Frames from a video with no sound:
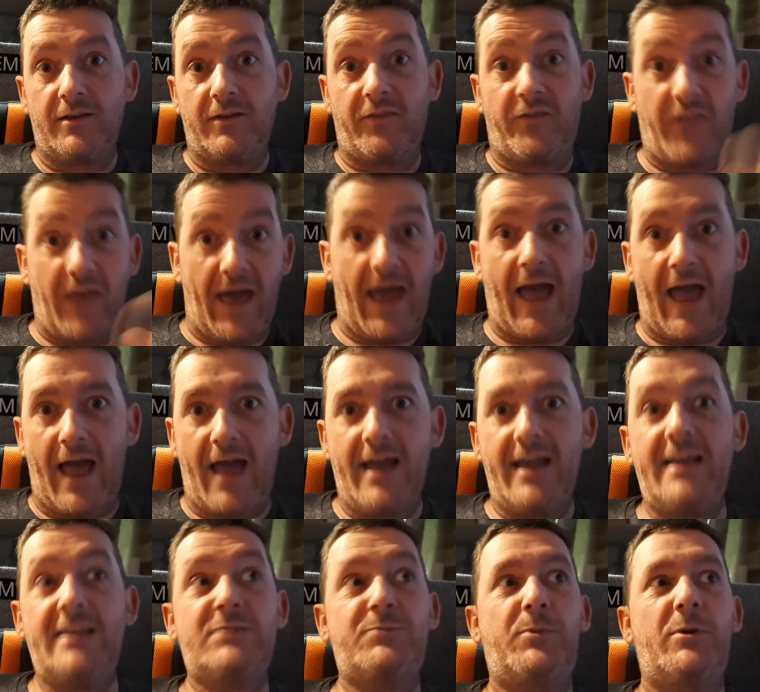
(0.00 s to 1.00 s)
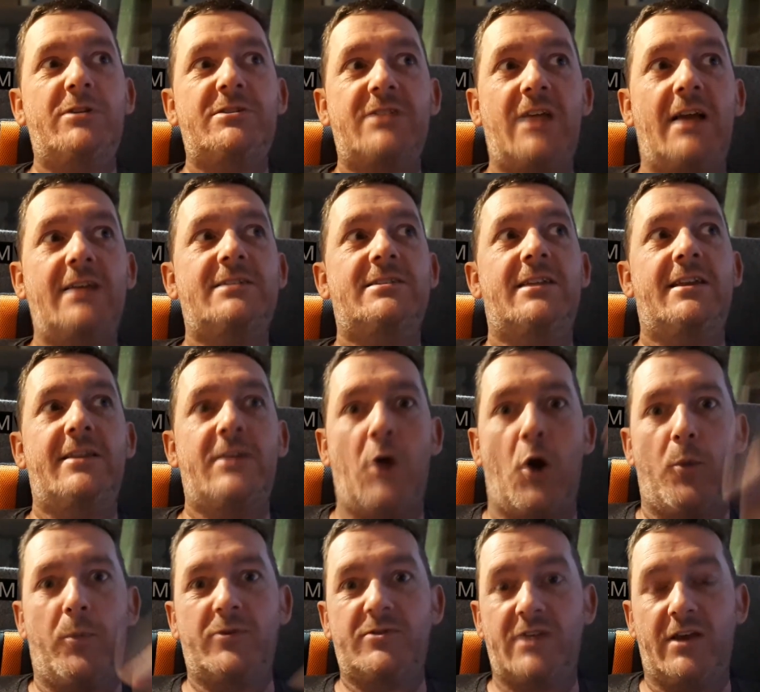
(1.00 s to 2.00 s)
that is precisely the
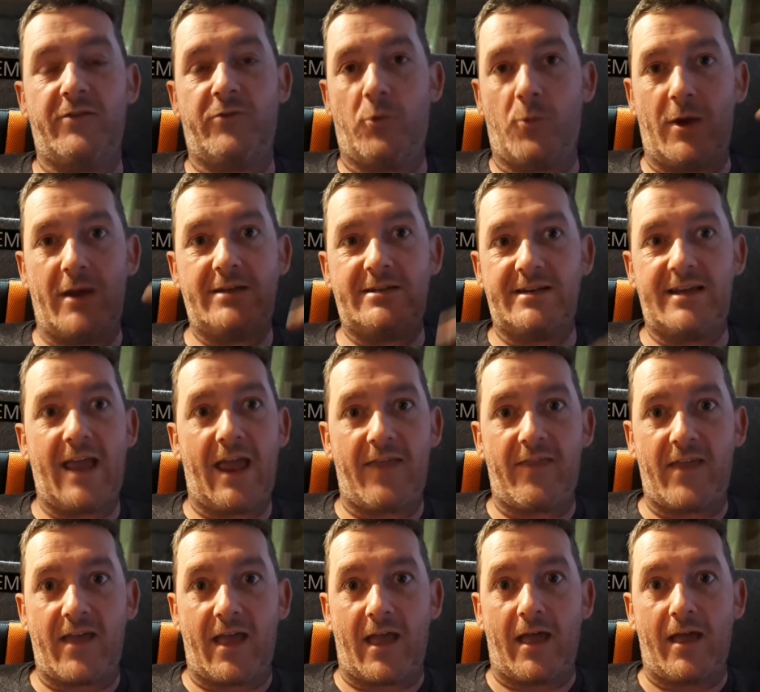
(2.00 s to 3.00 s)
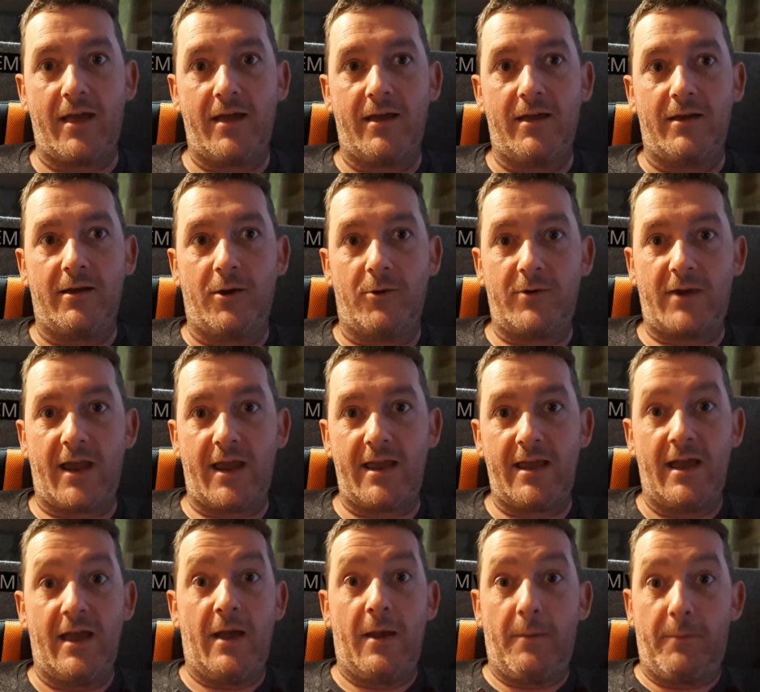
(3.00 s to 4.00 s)
opposite of the way to get there.
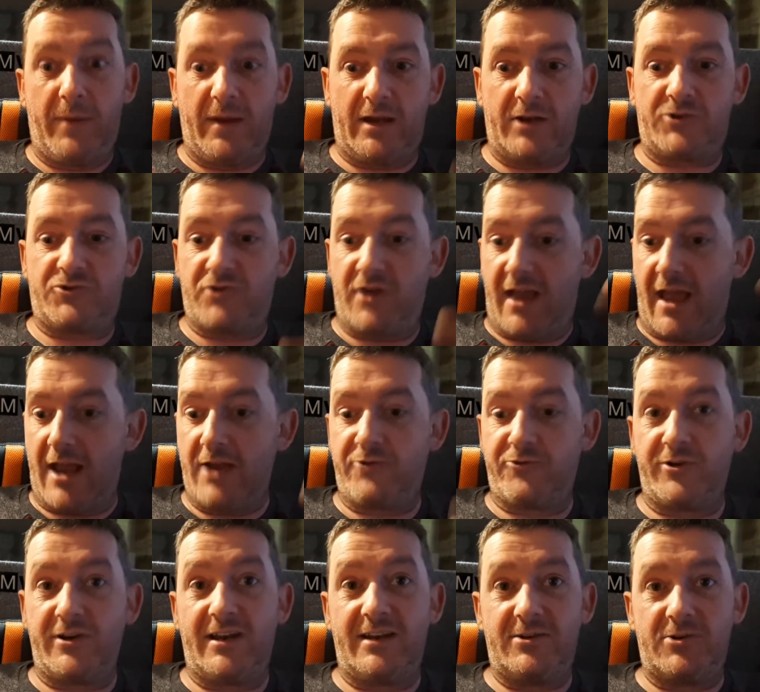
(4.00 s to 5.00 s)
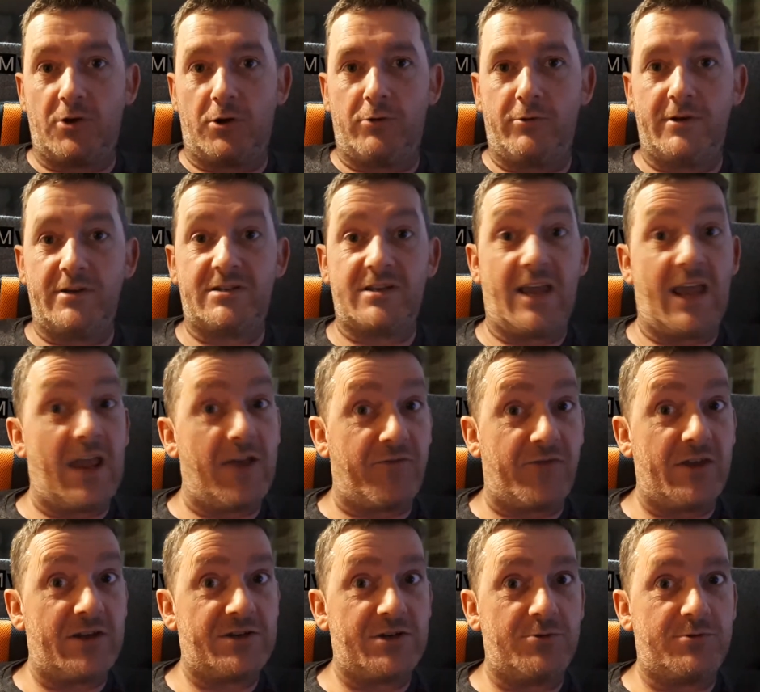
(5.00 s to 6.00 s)
Okay? Bigotry, hatred, intolerance. If
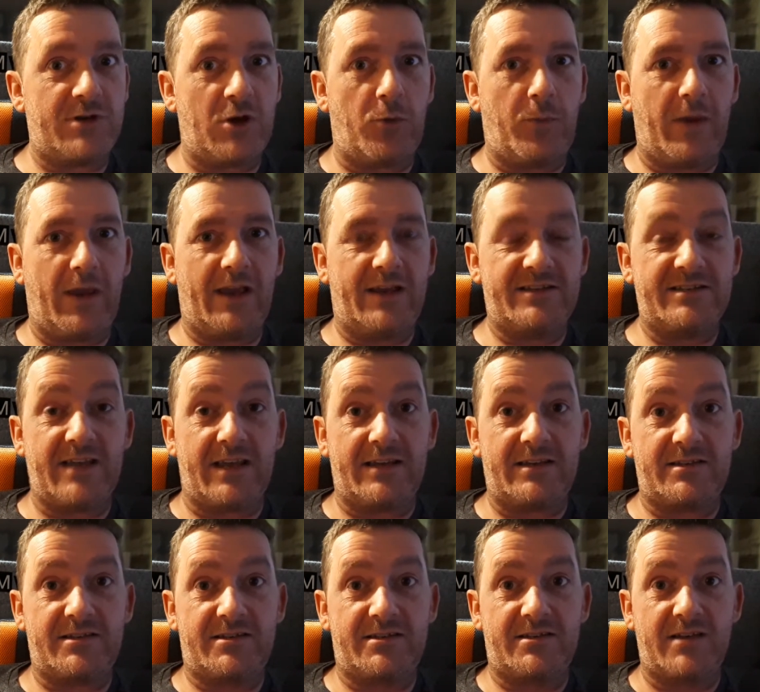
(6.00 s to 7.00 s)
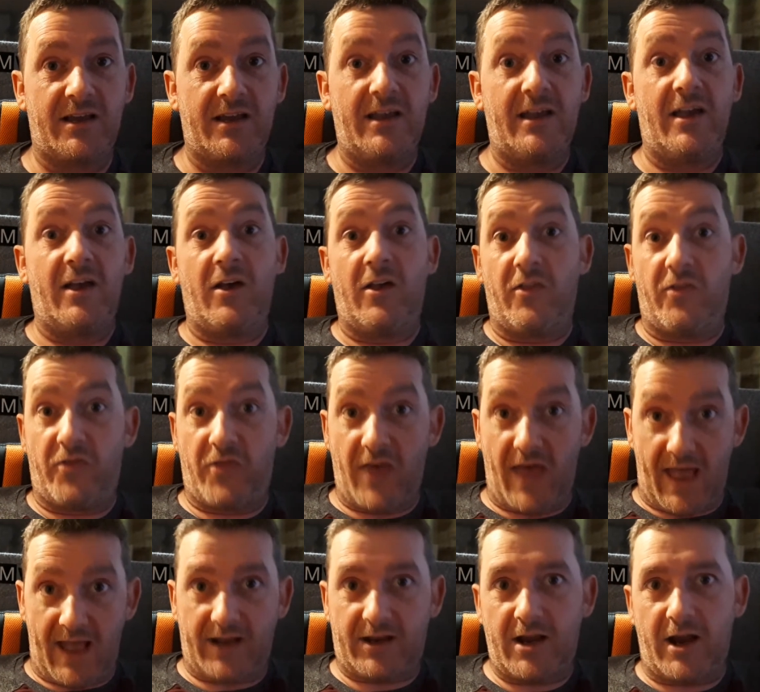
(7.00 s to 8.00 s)
this utopia exists,
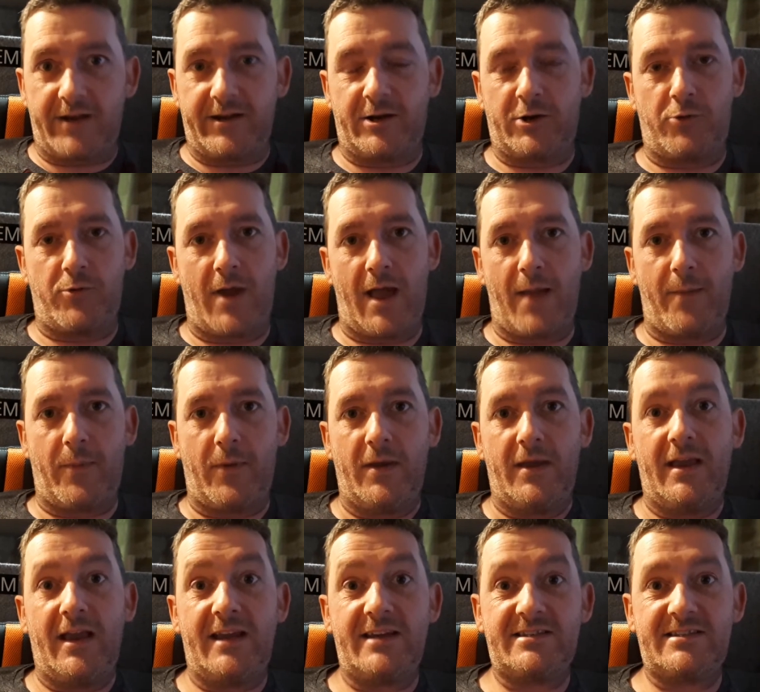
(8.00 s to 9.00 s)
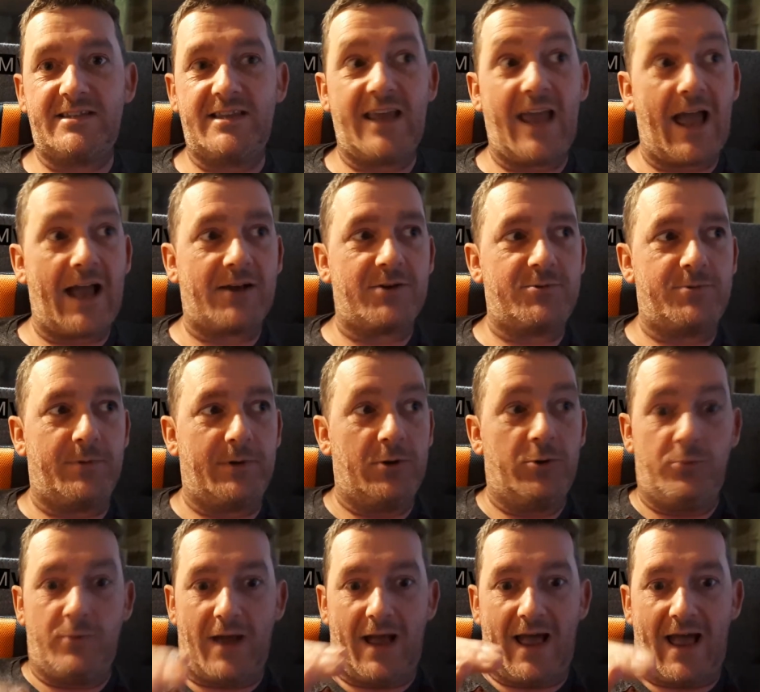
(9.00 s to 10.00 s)
that kind of crap is the
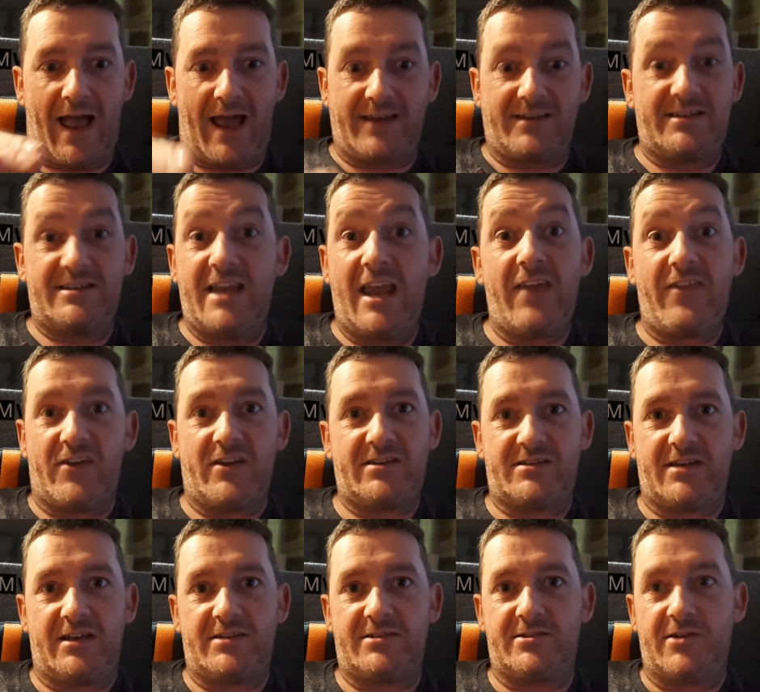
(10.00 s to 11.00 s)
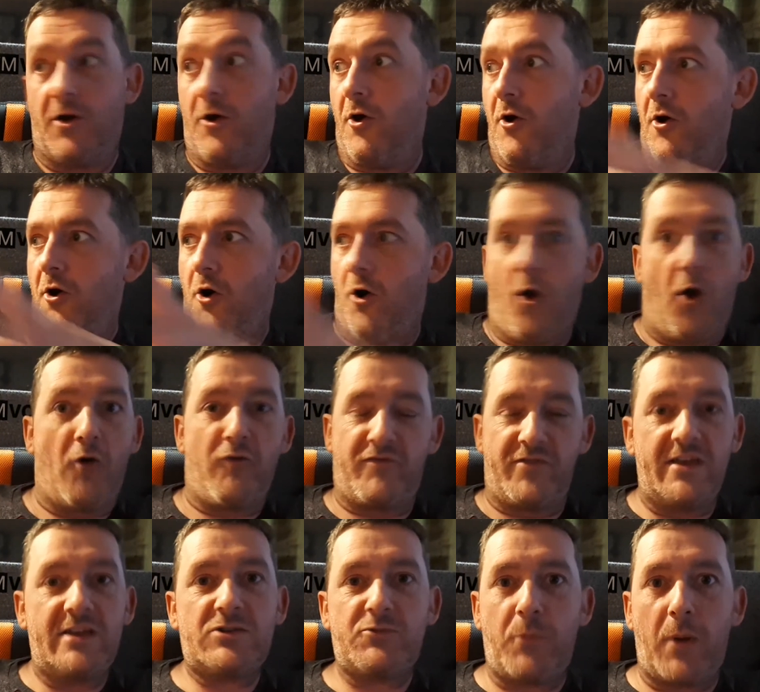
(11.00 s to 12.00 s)
absolute antithesis of
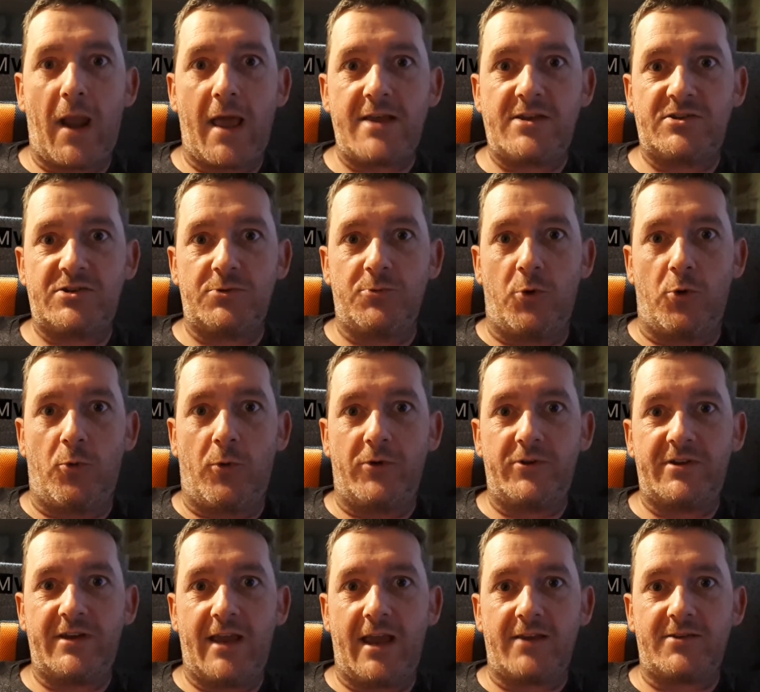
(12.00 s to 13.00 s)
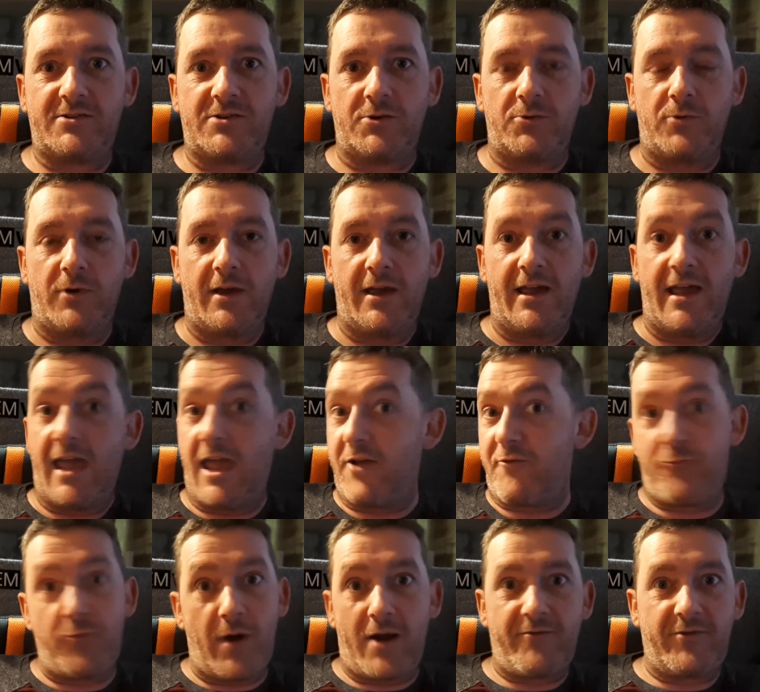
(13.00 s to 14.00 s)
this place you all want to get to.
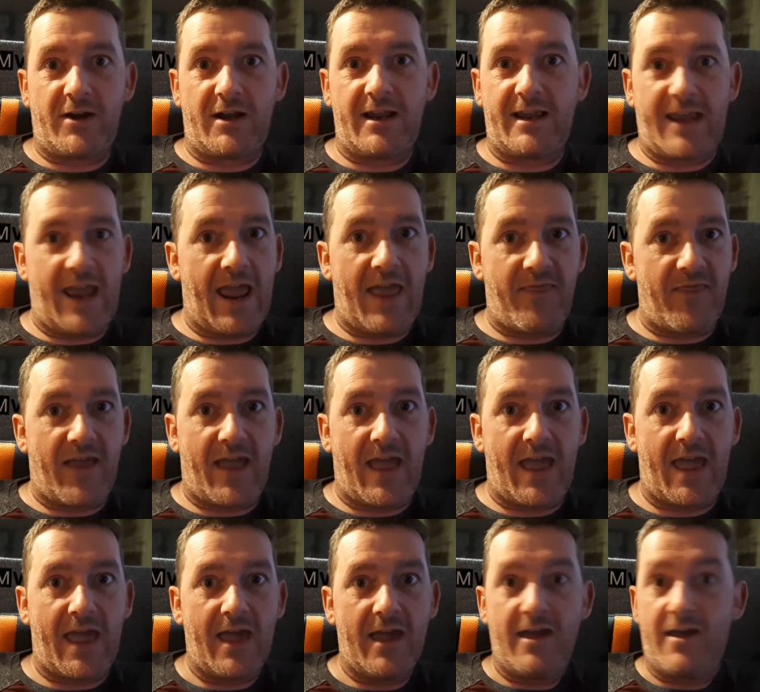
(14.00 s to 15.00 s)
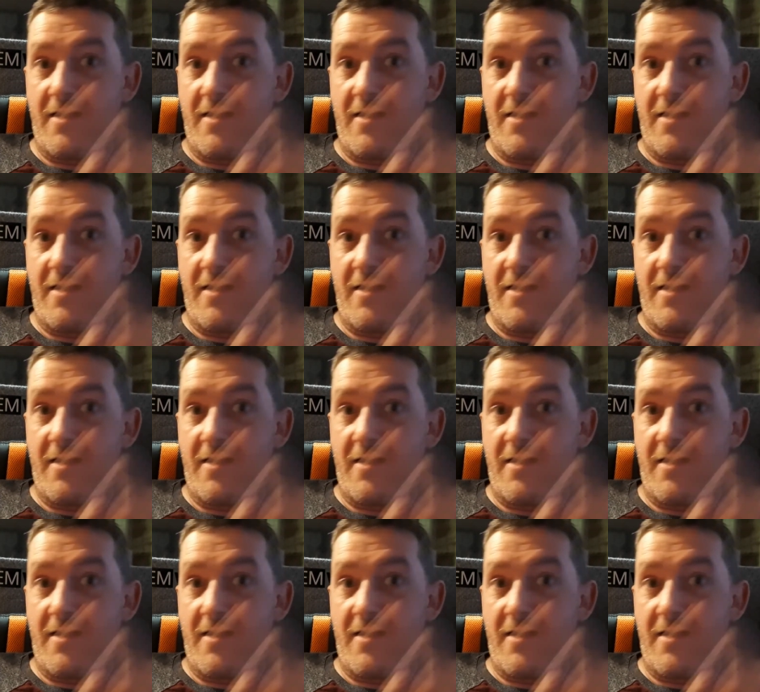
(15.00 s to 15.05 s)
If we're ever going to get there,